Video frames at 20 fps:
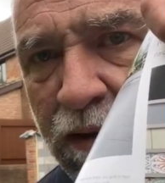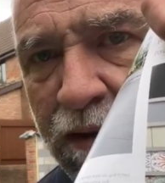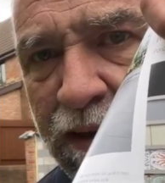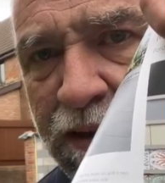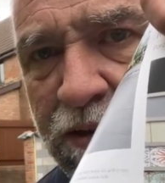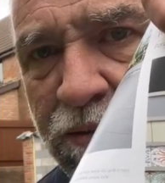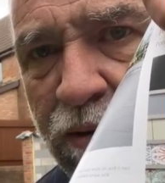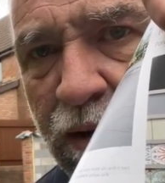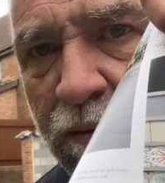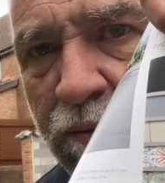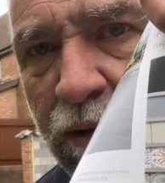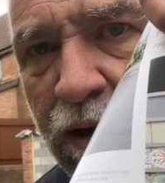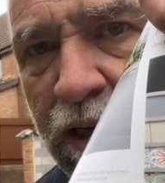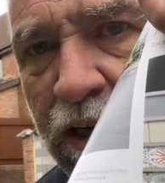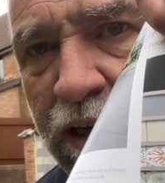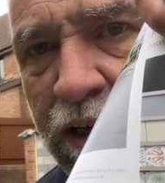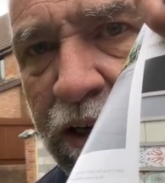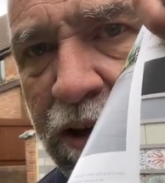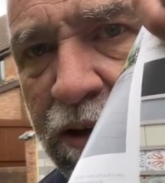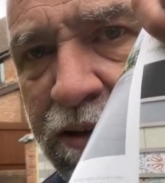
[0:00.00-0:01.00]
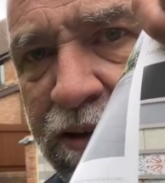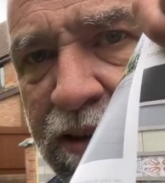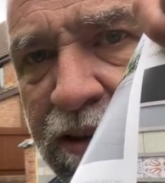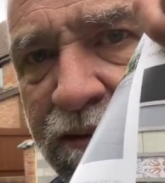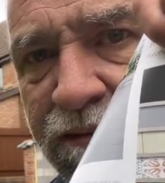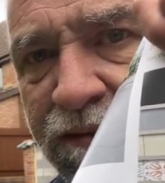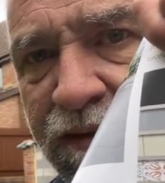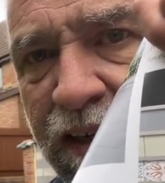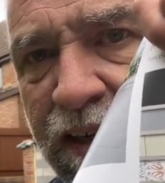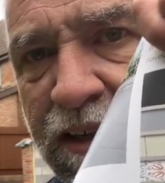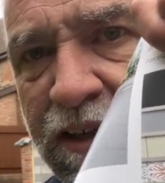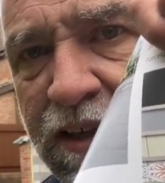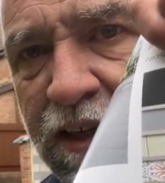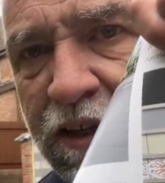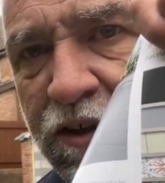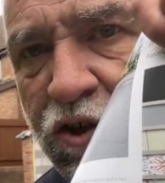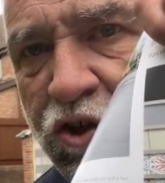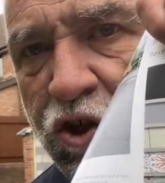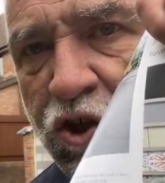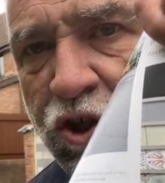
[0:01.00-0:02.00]
this one we're going to use this
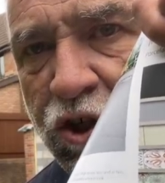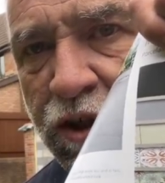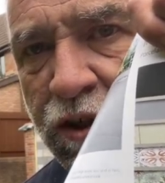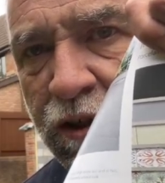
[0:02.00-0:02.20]
vintage.